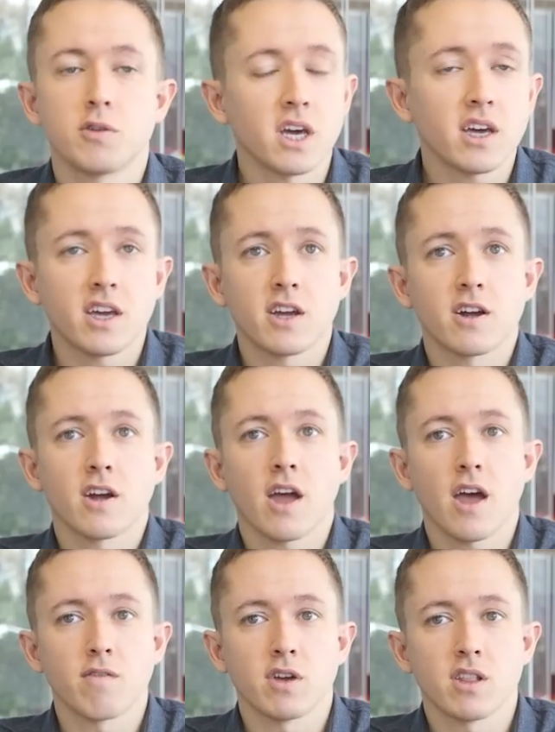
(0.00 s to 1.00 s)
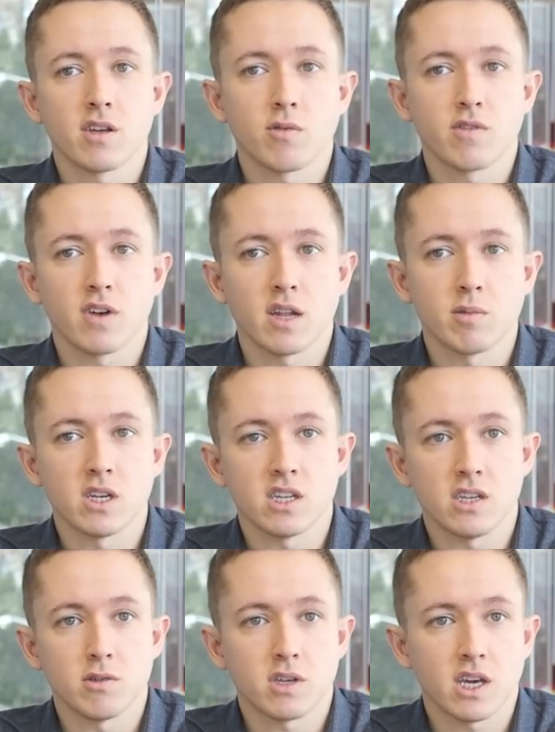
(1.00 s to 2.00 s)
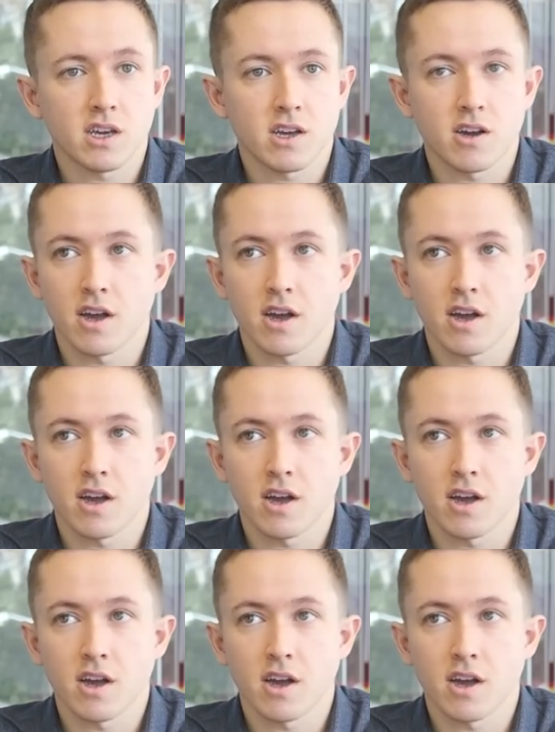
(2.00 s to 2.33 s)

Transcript: You can't cure everything with vitamin D, you can't cure